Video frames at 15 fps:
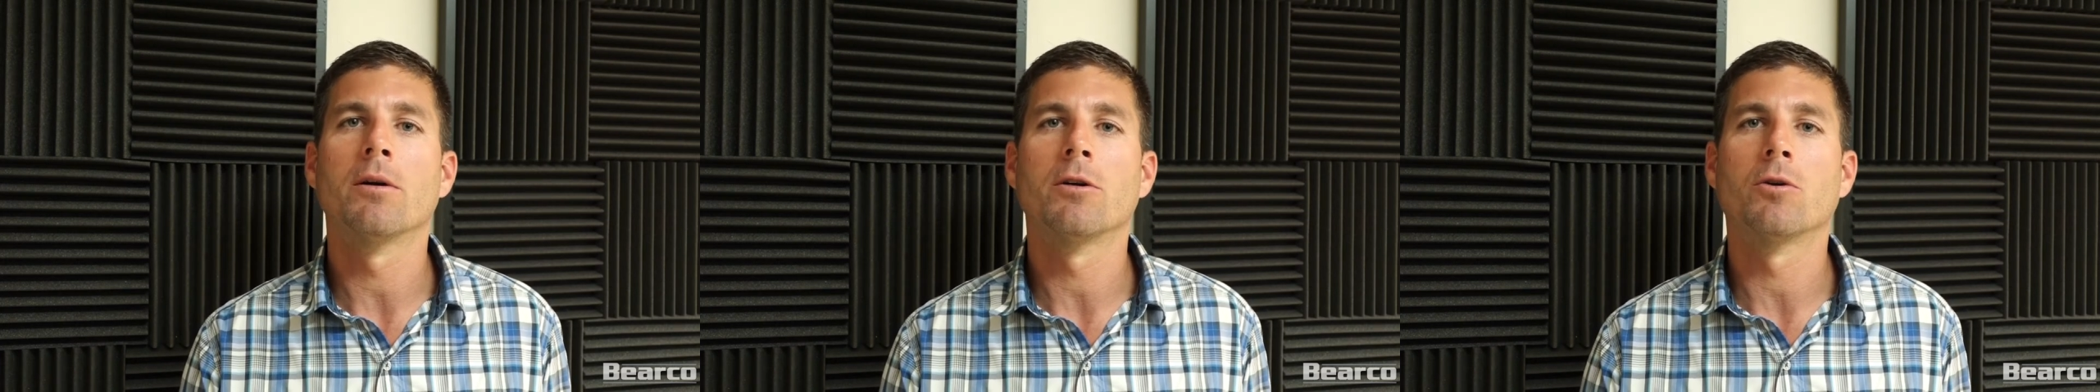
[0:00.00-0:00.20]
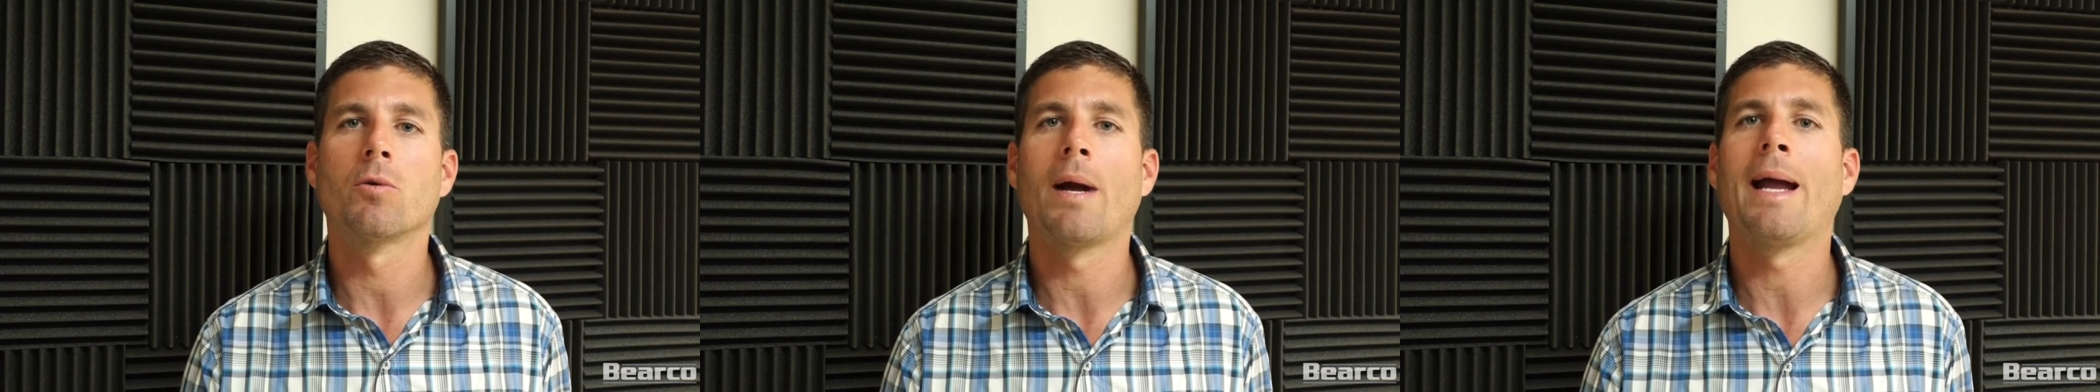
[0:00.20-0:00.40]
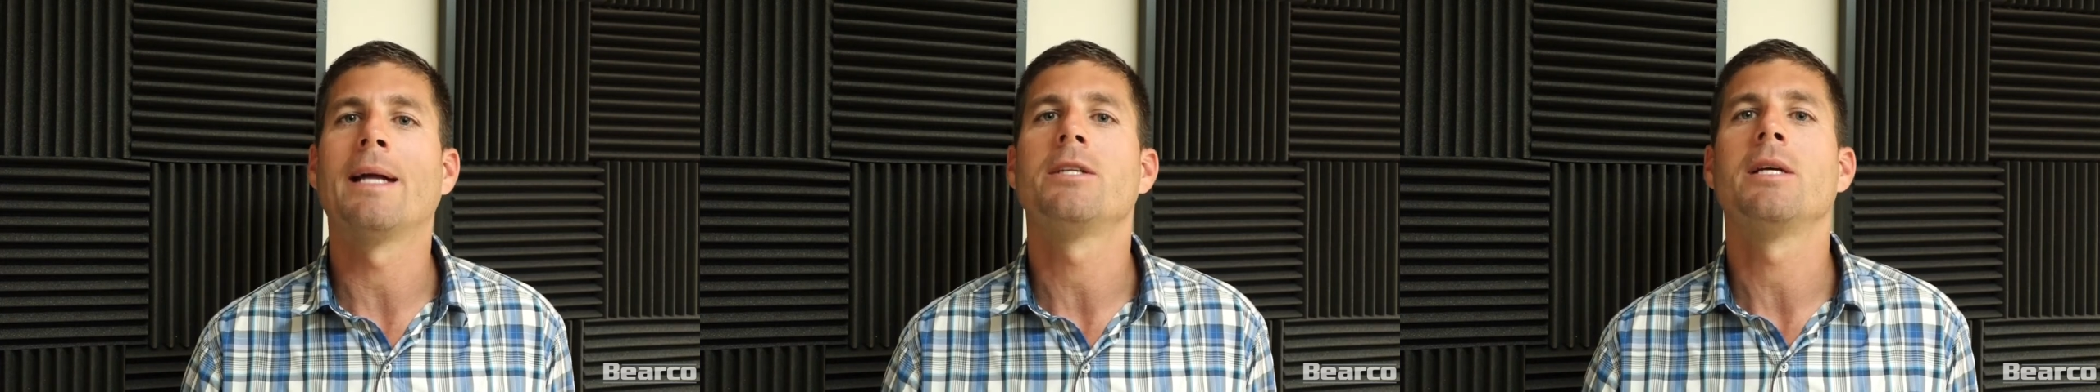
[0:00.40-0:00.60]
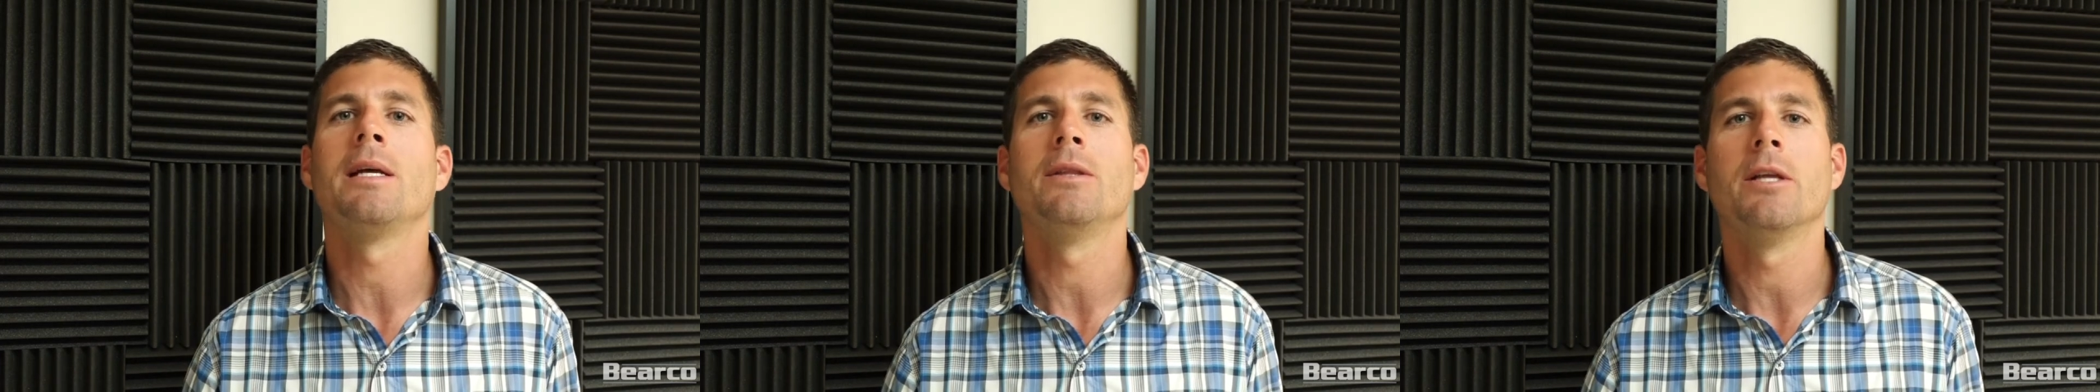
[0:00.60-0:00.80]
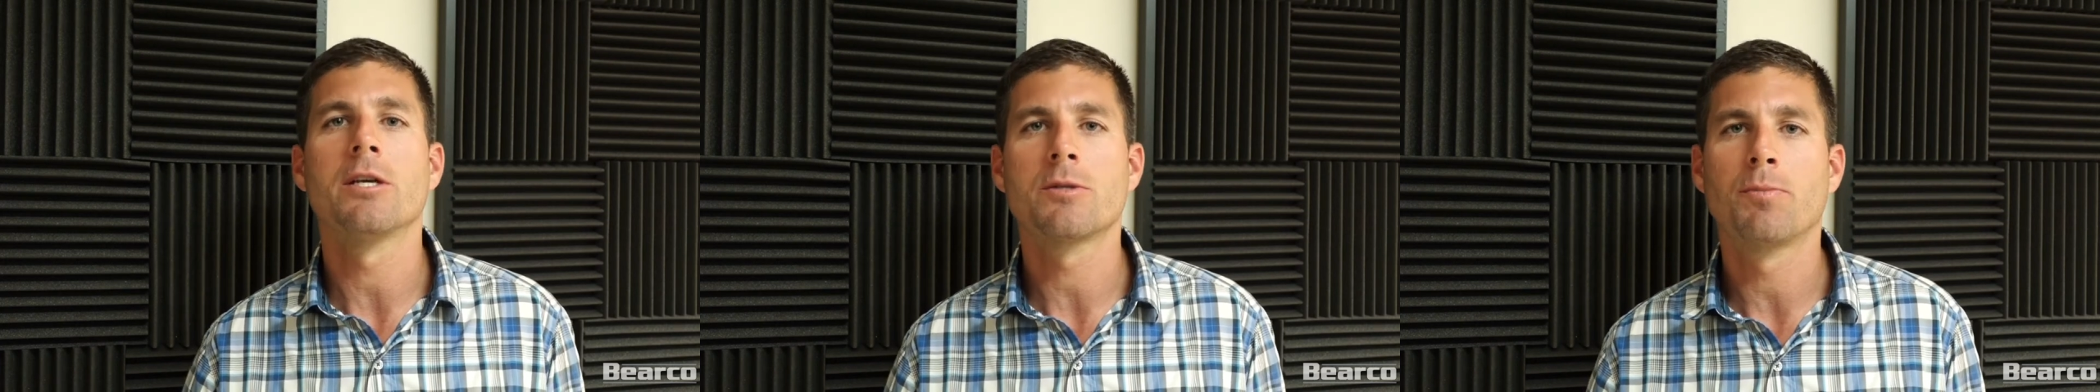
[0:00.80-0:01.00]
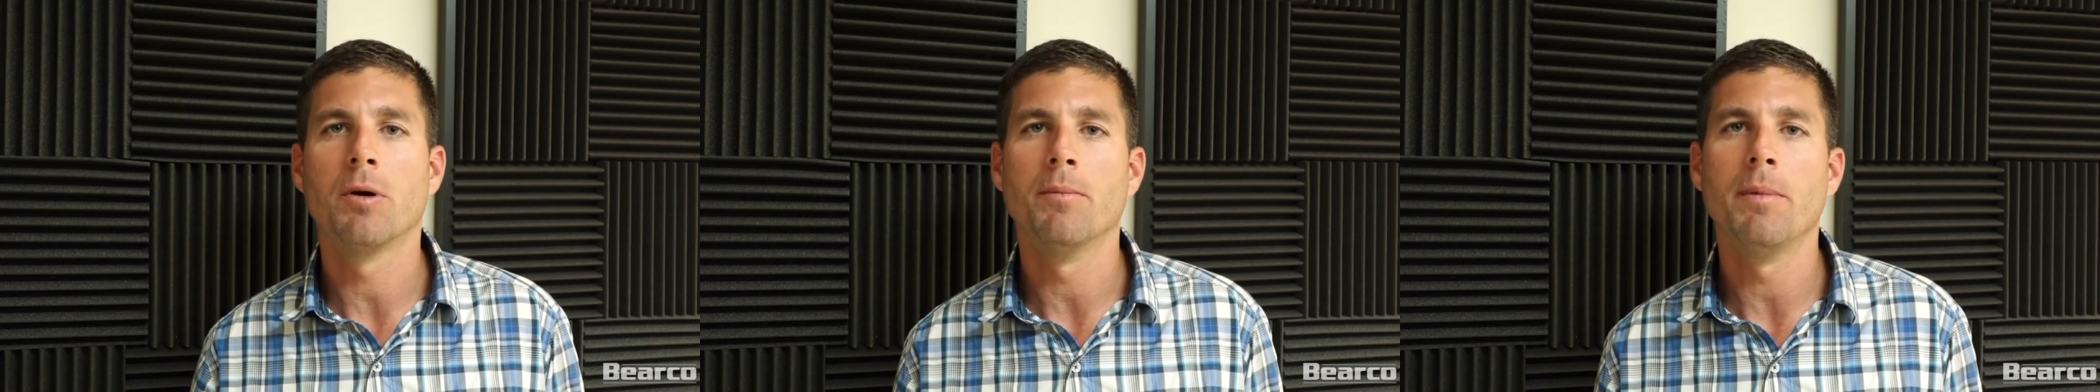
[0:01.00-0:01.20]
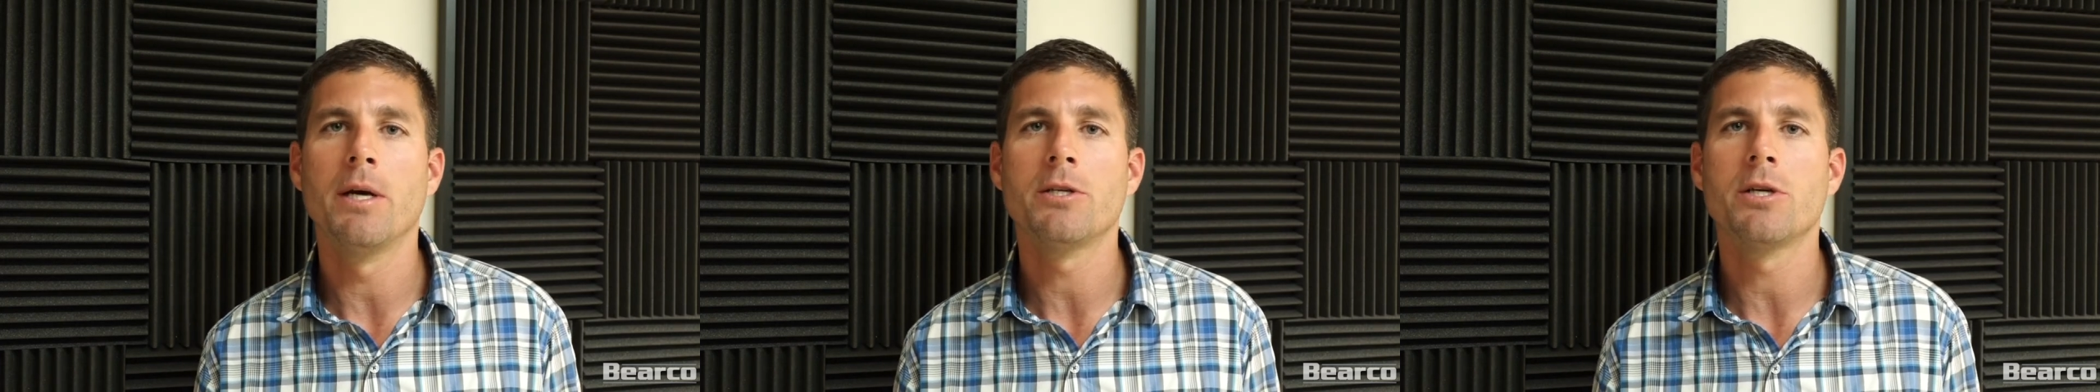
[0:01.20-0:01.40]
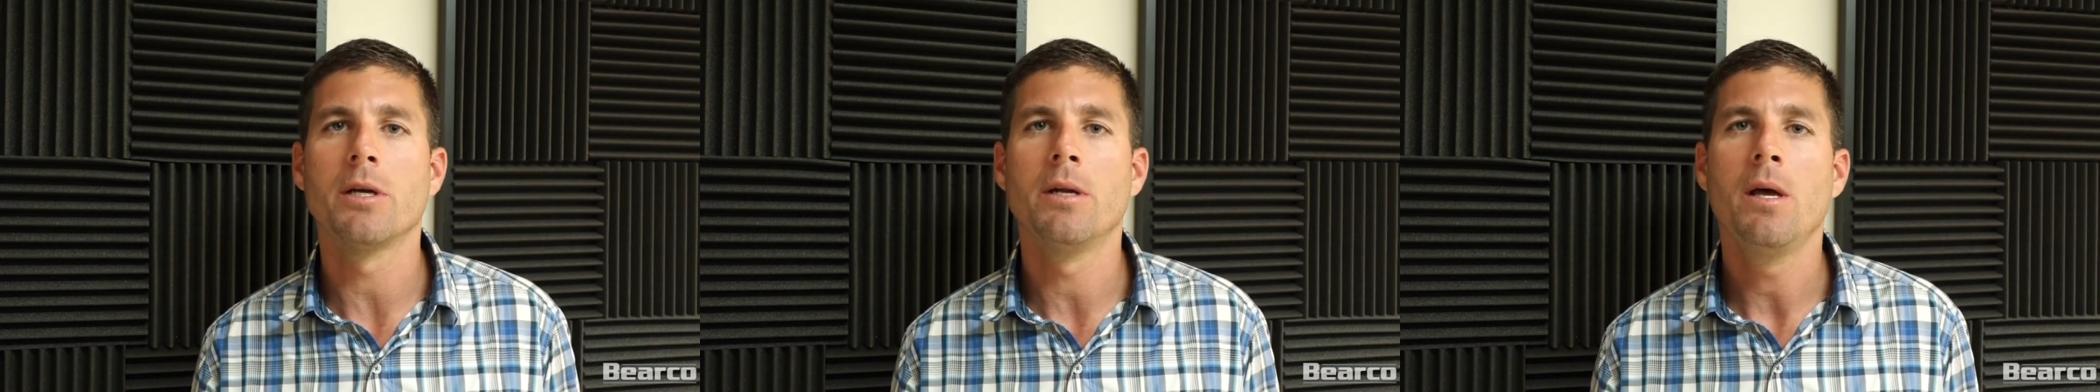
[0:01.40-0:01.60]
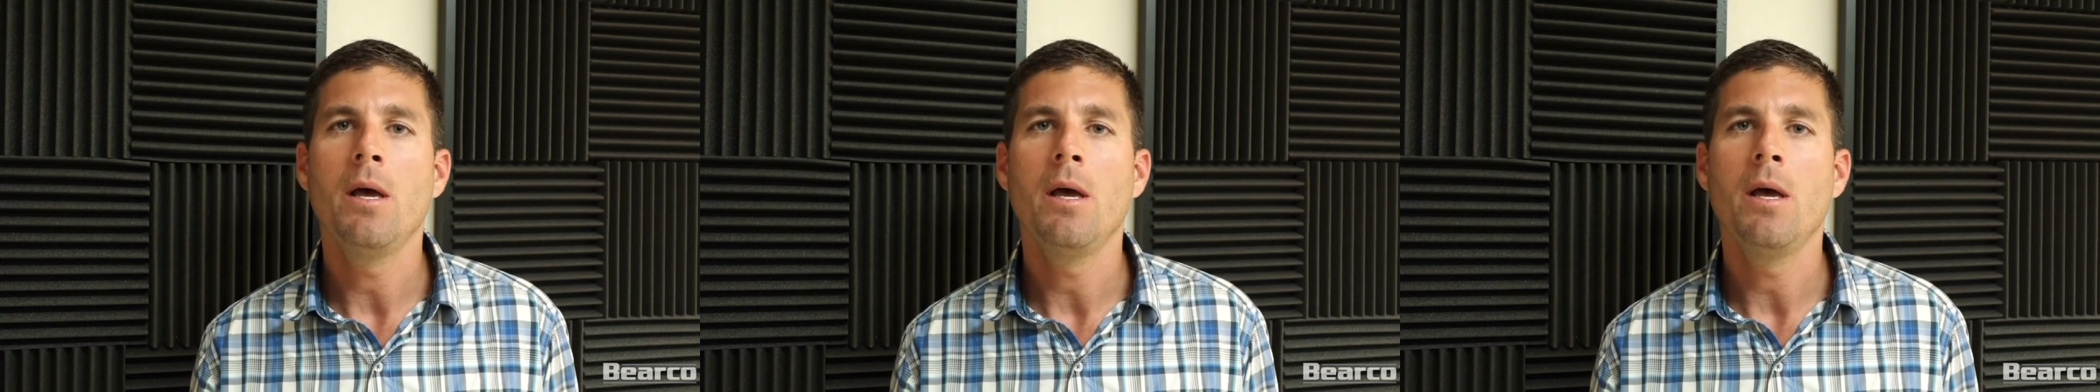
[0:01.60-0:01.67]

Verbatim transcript: granting this permission.